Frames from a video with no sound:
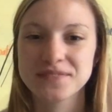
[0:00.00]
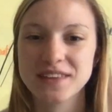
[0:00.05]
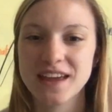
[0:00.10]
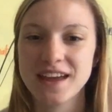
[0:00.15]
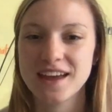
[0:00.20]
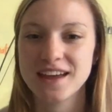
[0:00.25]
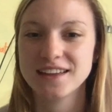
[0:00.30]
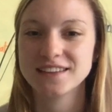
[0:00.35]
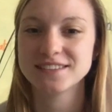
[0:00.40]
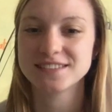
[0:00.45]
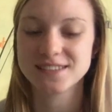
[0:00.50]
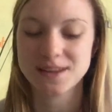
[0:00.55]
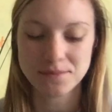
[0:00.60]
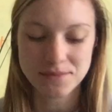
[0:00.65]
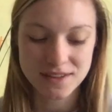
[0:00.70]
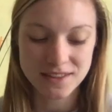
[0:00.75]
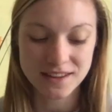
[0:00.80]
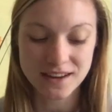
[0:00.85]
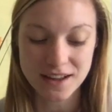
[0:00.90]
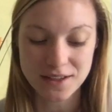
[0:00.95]
And
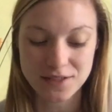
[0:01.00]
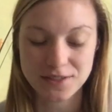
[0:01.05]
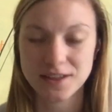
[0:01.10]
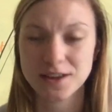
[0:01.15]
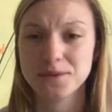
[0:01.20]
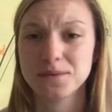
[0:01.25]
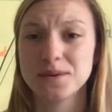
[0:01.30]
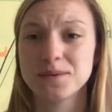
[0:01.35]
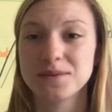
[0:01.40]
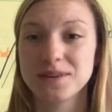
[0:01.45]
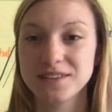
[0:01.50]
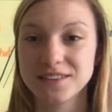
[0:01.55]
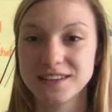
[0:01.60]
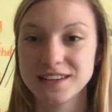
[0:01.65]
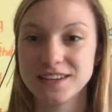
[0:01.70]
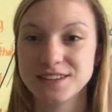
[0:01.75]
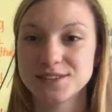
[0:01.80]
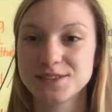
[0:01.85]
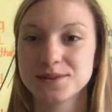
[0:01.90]
something that I think we really need